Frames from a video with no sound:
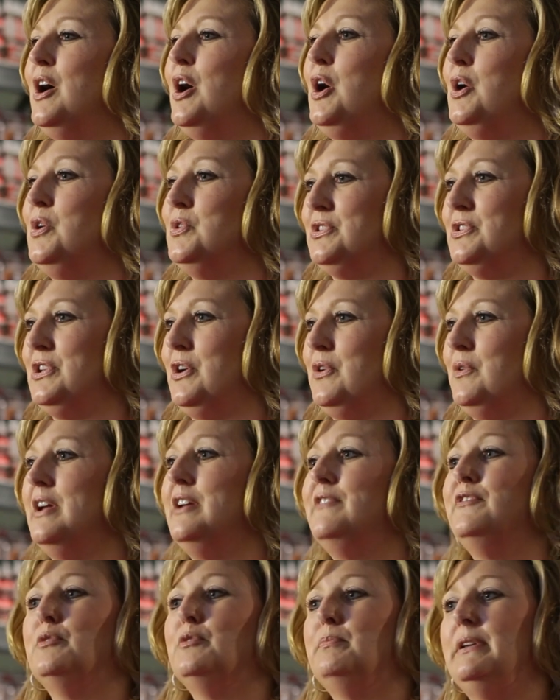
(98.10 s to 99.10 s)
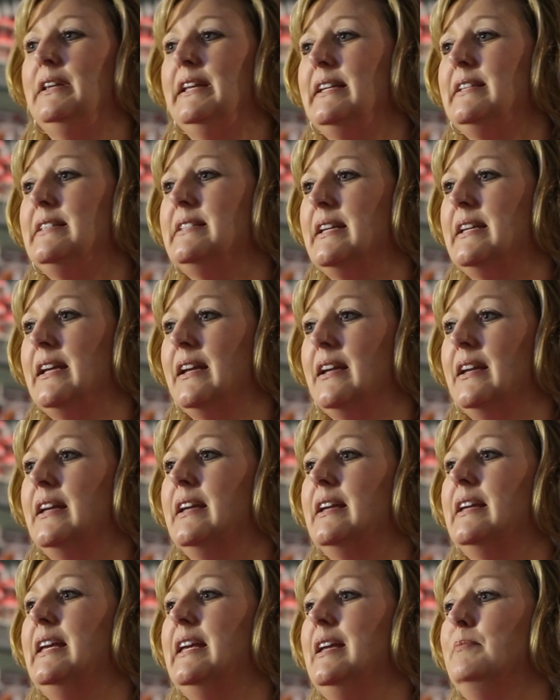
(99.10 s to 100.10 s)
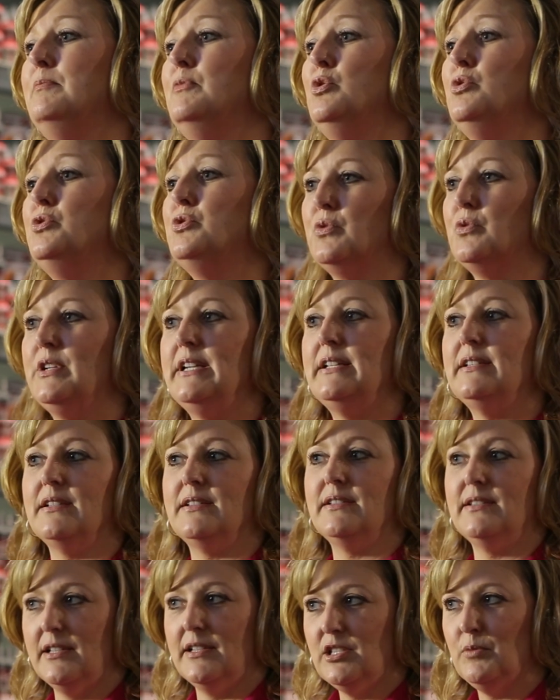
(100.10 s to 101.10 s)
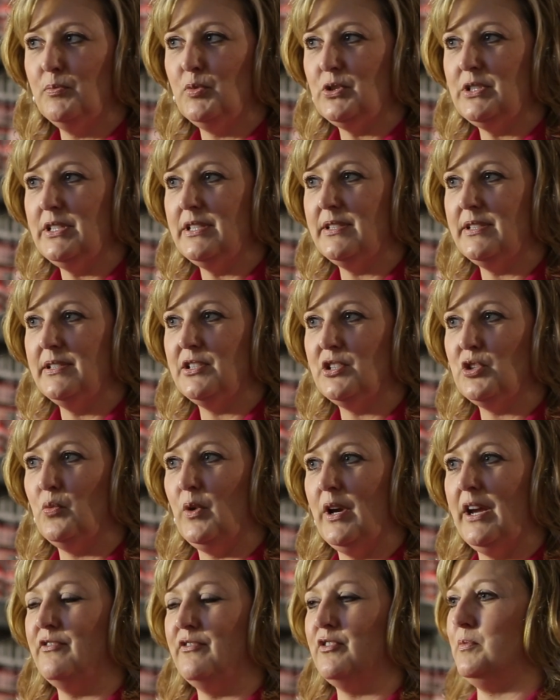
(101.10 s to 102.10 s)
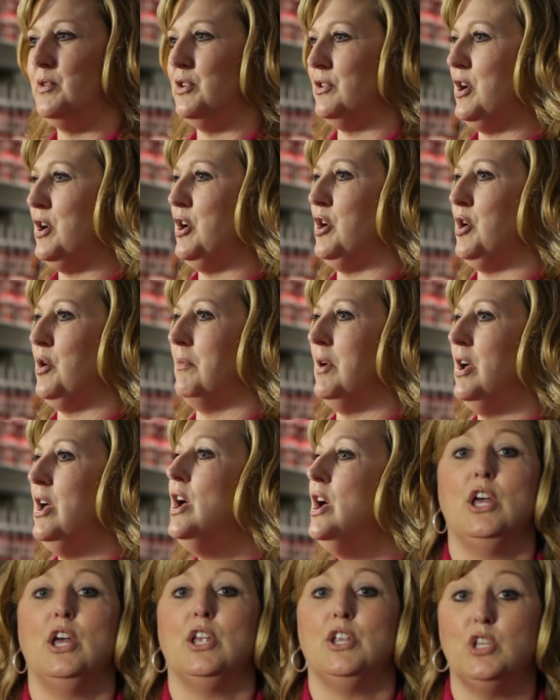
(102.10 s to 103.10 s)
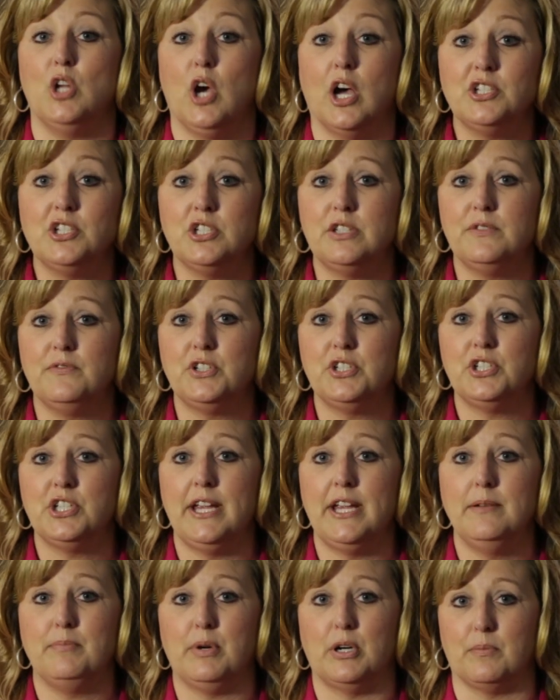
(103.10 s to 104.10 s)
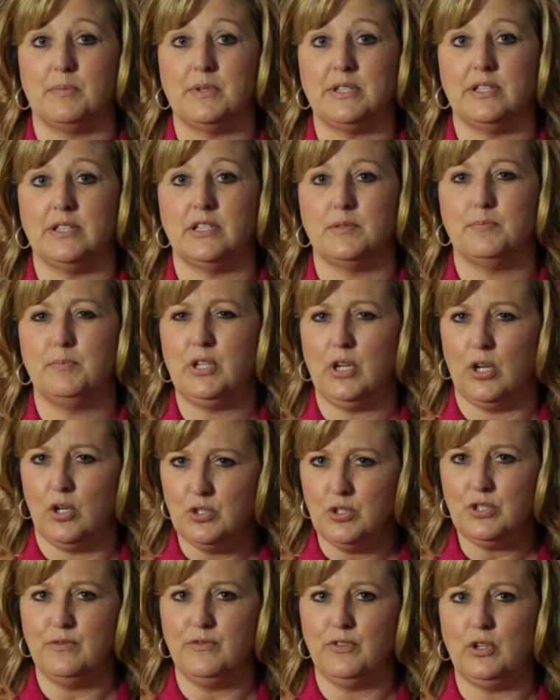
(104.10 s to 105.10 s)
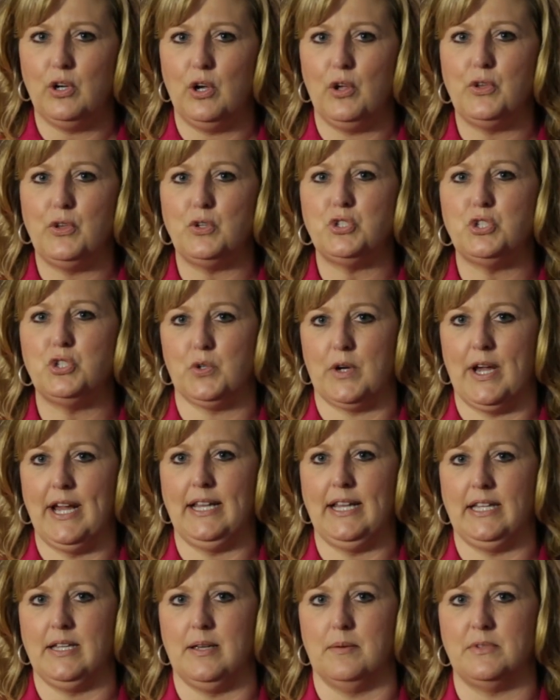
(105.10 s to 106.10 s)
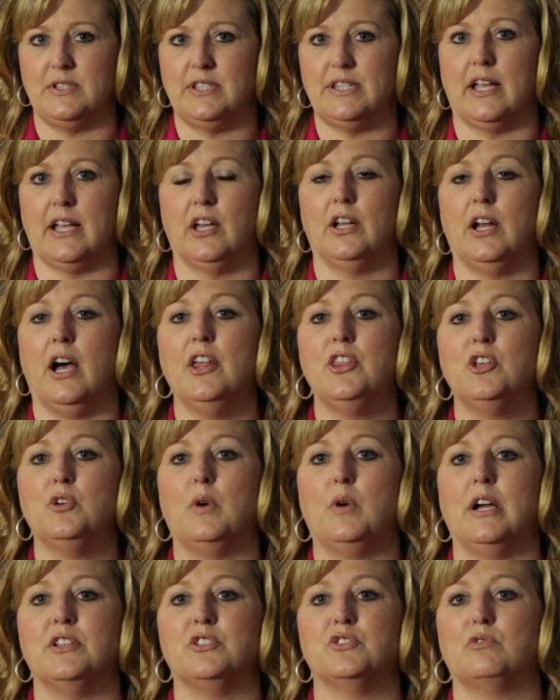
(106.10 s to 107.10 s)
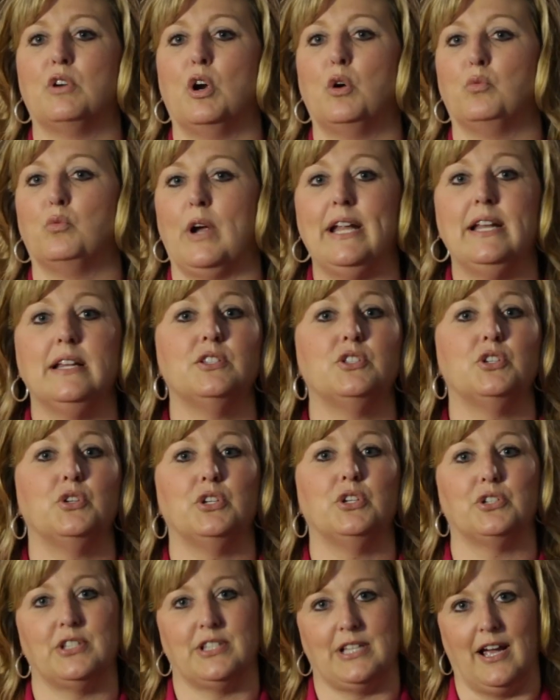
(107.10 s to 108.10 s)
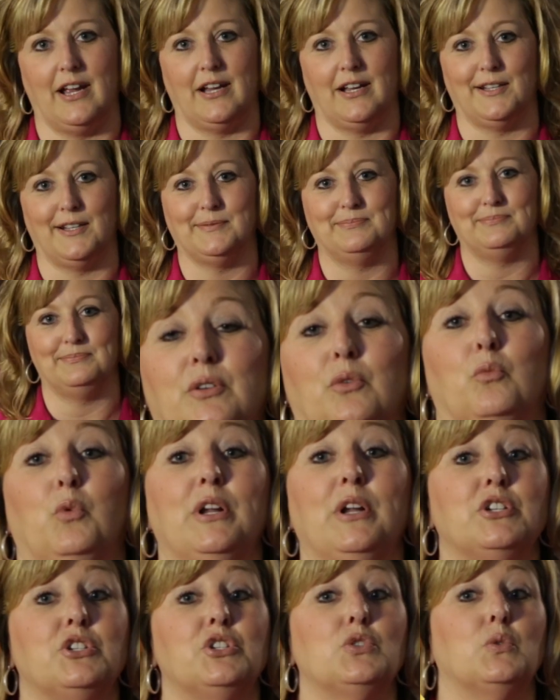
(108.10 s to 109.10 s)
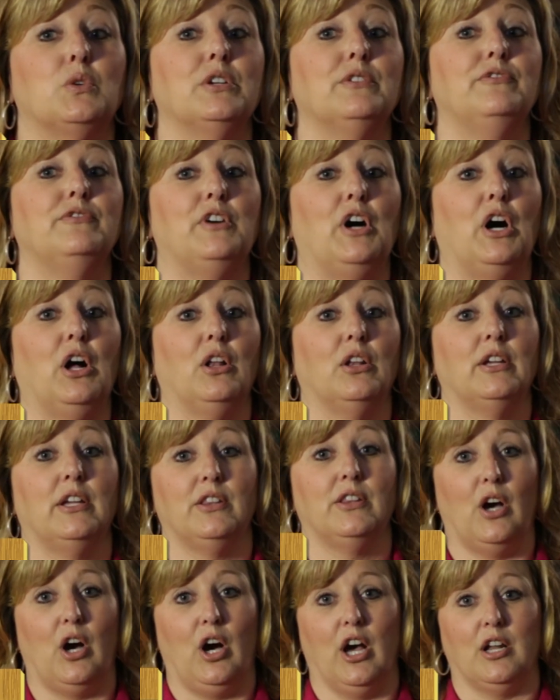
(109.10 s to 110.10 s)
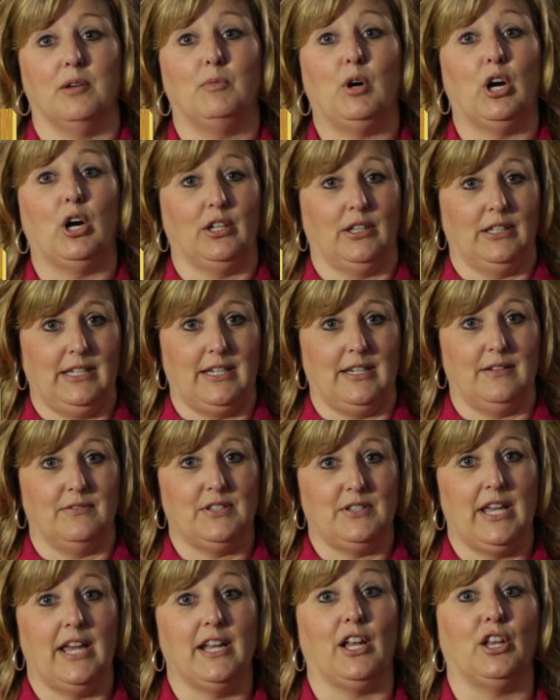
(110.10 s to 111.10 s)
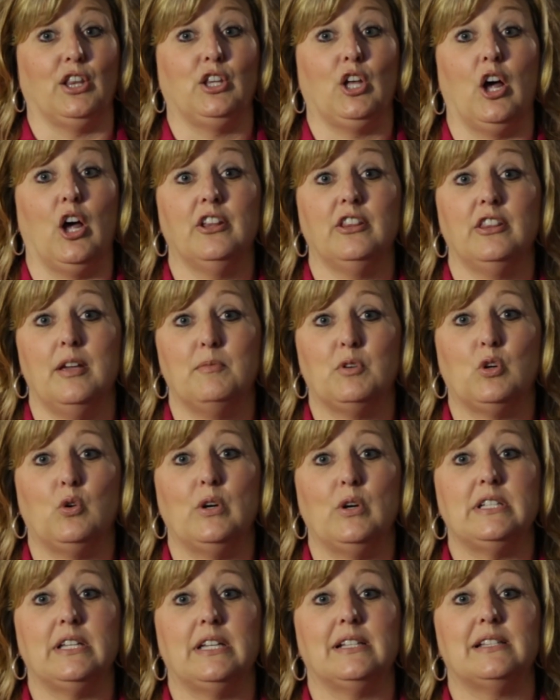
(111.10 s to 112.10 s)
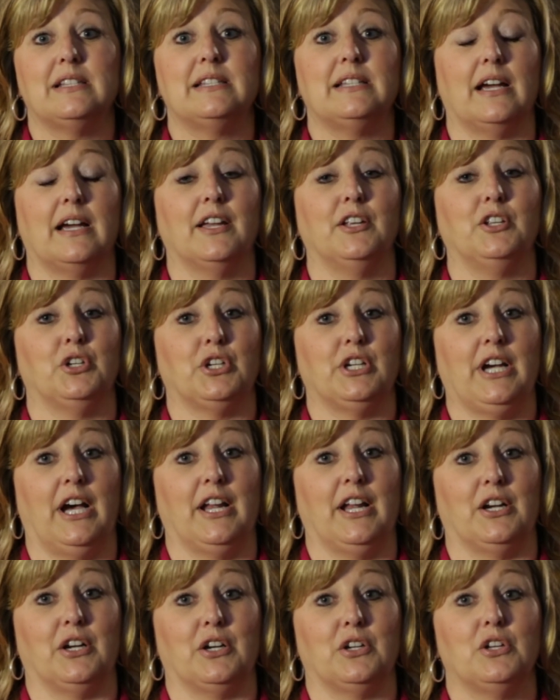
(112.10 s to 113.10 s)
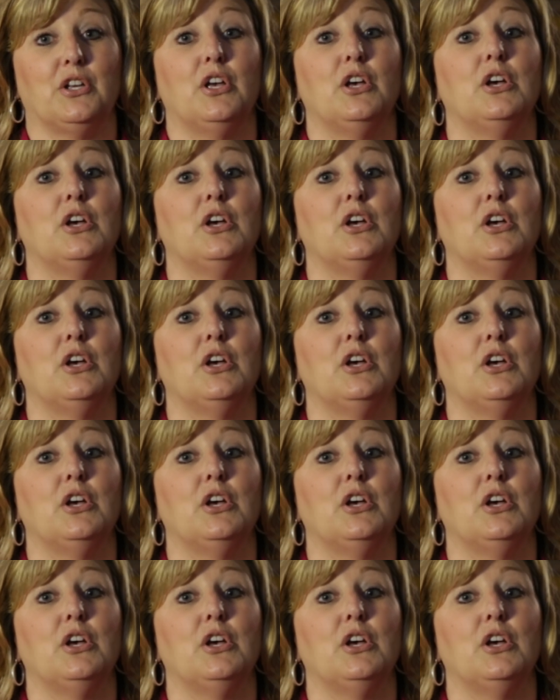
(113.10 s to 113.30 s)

Also, if you're planting, keep new trees a sensible distance away from your home, not just for shade purposes, but also for all those stray limbs that could otherwise grow right into your siding. What is sure to fall in the autumn are leaves, and a lot of them are going to get stuck in your gutter.